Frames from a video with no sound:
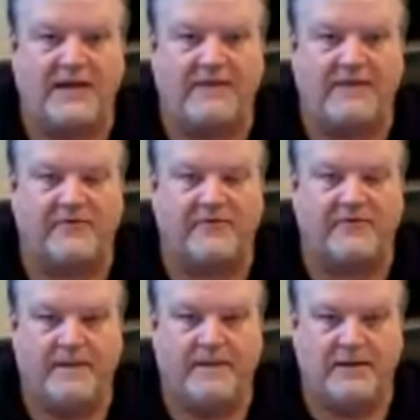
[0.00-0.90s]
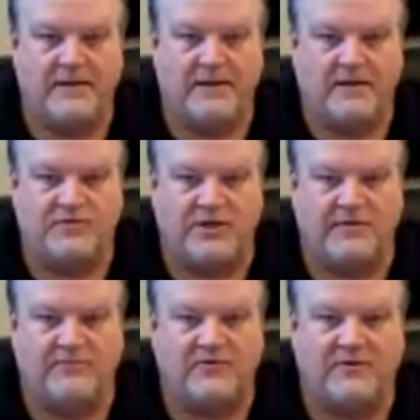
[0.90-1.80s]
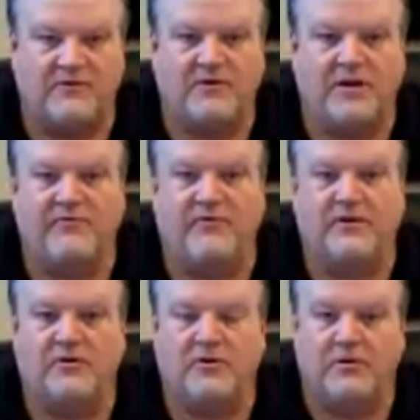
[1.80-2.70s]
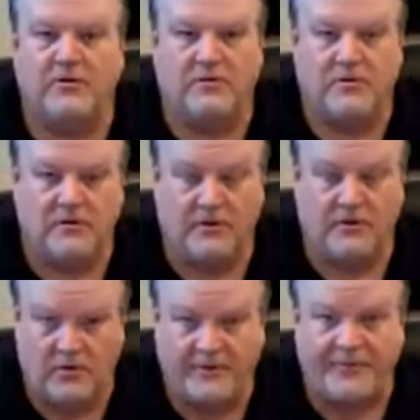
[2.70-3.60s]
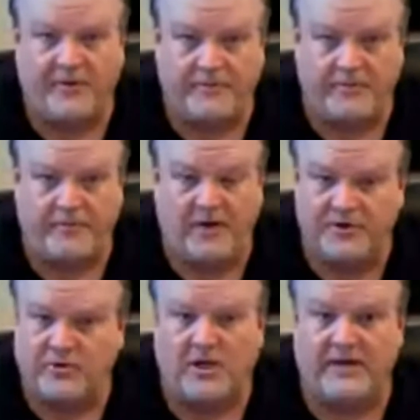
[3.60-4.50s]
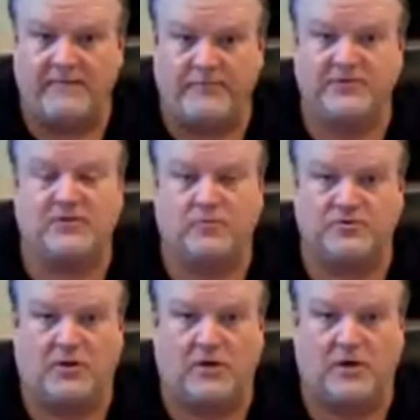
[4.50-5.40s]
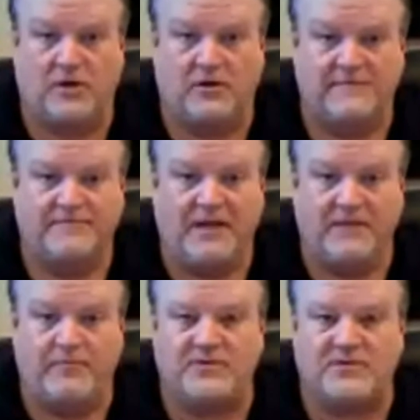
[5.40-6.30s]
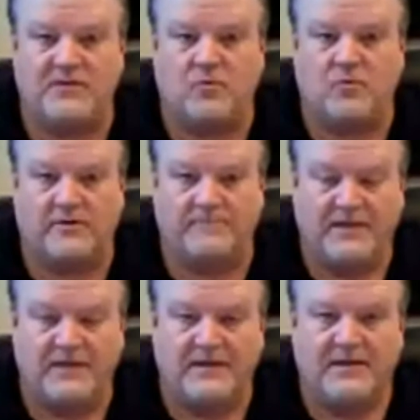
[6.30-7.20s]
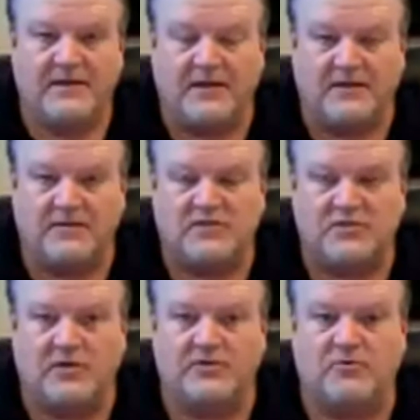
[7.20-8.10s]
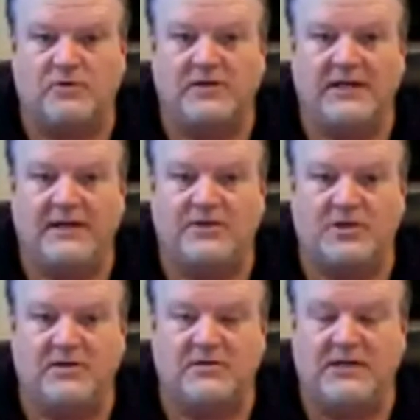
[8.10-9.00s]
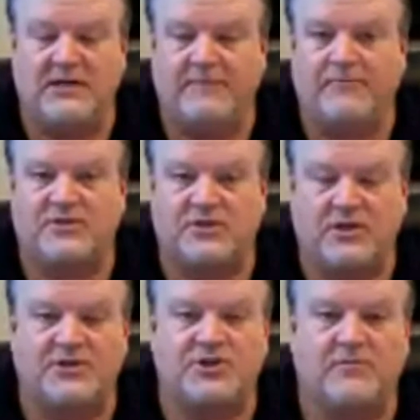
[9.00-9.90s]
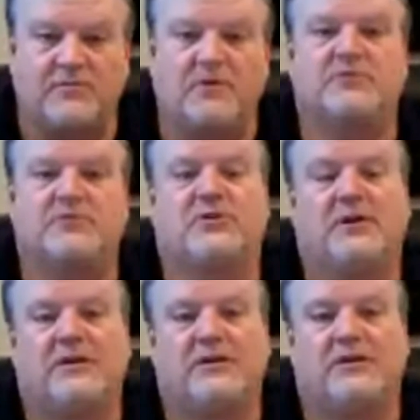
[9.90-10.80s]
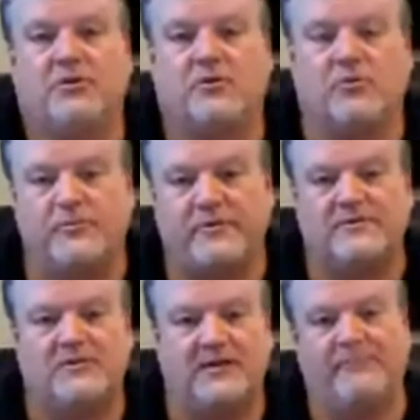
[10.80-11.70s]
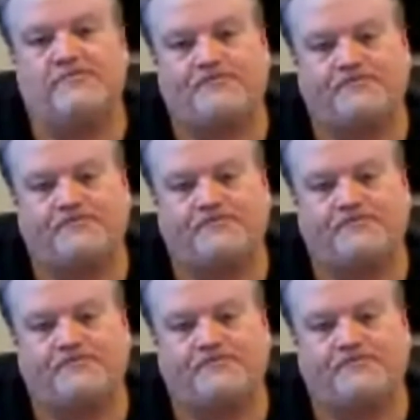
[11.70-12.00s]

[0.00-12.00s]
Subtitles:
gyms to discover and learn what the underlying principles are and practices of high performance teamwork, to start to engage in deeper discussion amongst your group and team